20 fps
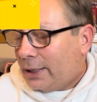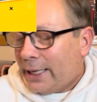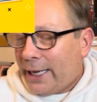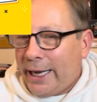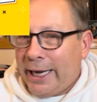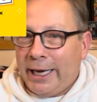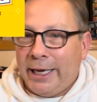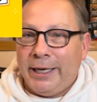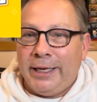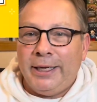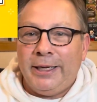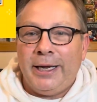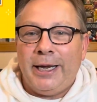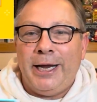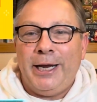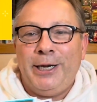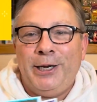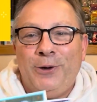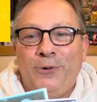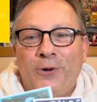
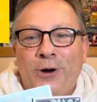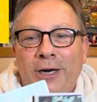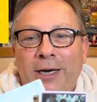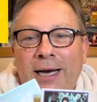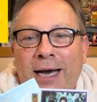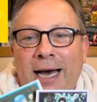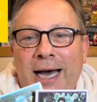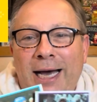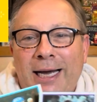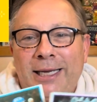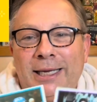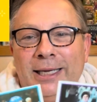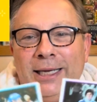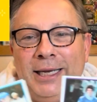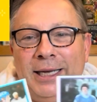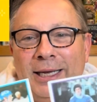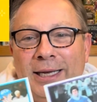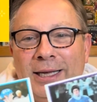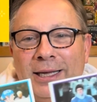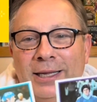80-81
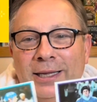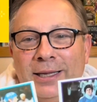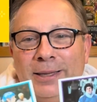hockey.